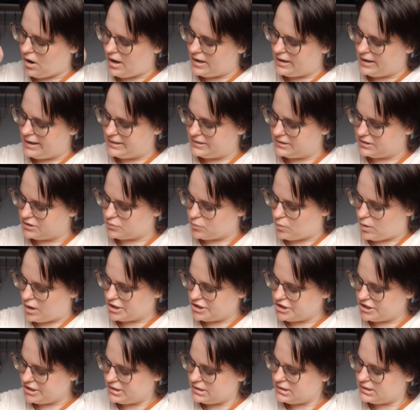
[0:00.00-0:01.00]
in
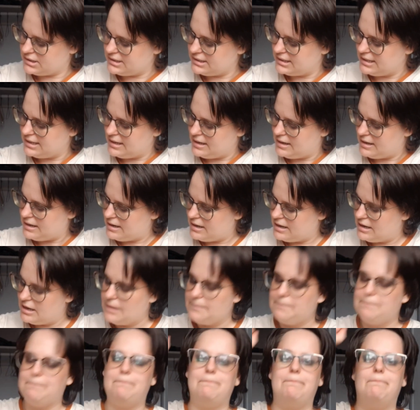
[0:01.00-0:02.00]
swatches,
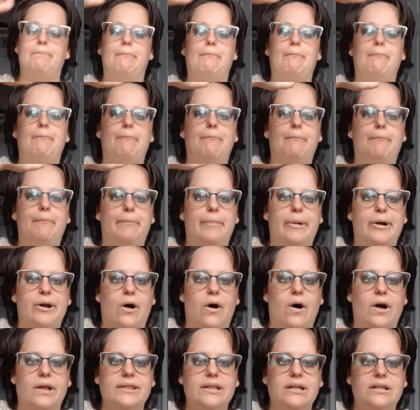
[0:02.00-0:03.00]
but
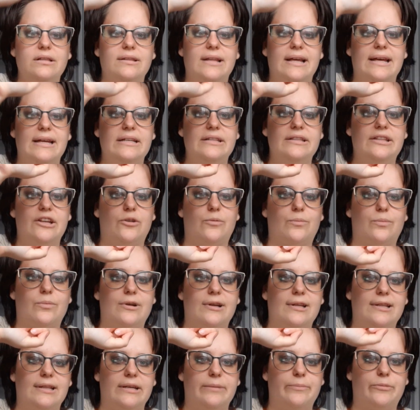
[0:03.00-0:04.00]
on the lid they're
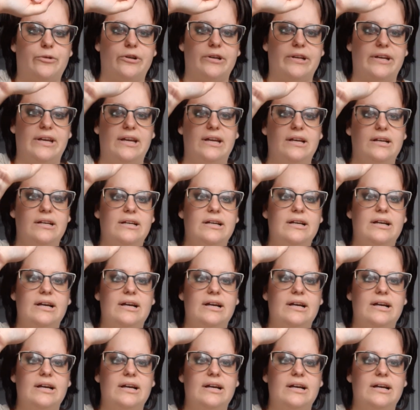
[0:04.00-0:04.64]
really pretty.